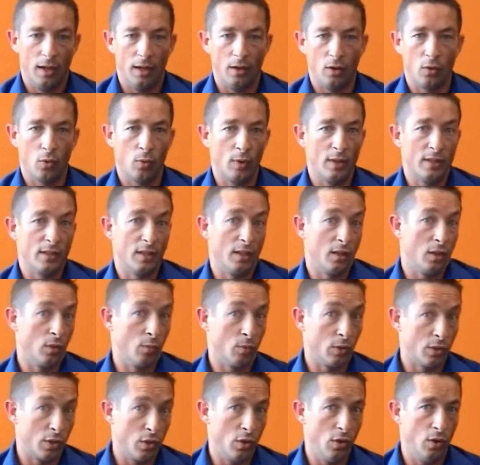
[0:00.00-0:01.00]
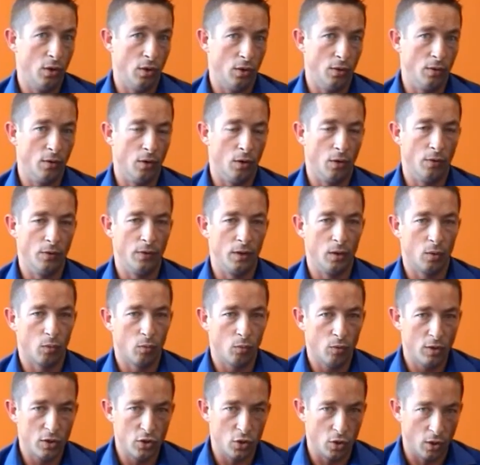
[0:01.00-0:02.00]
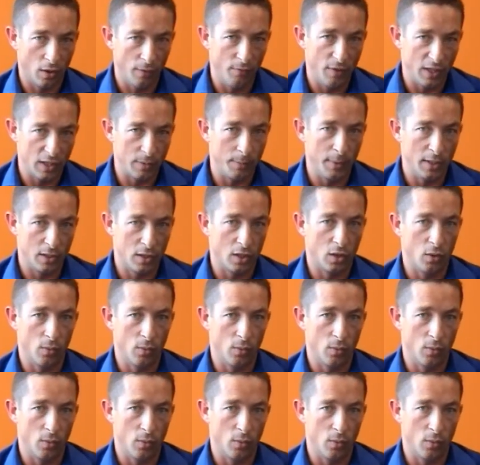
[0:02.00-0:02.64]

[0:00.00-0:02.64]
increasing the return on the original investment